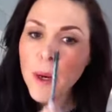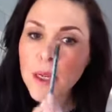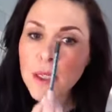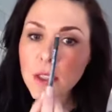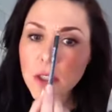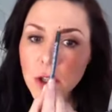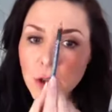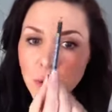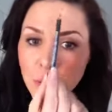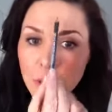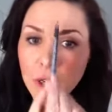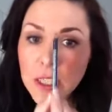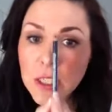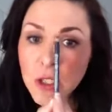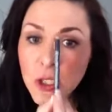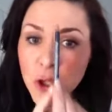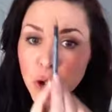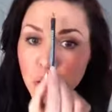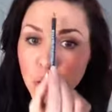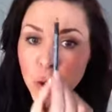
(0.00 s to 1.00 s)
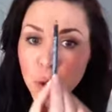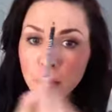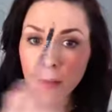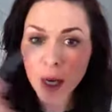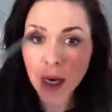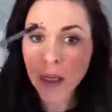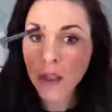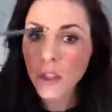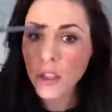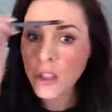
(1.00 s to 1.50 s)
I don't like too
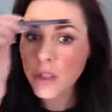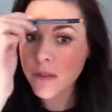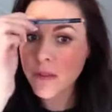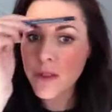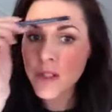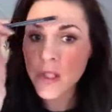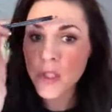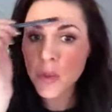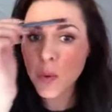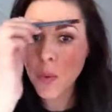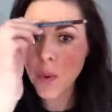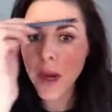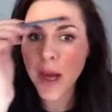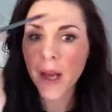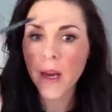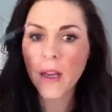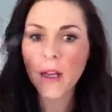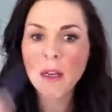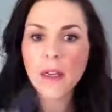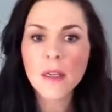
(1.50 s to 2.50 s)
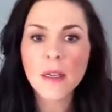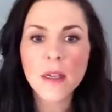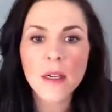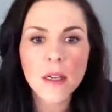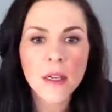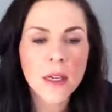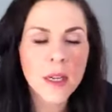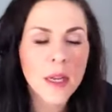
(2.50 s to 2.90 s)
much of a square look.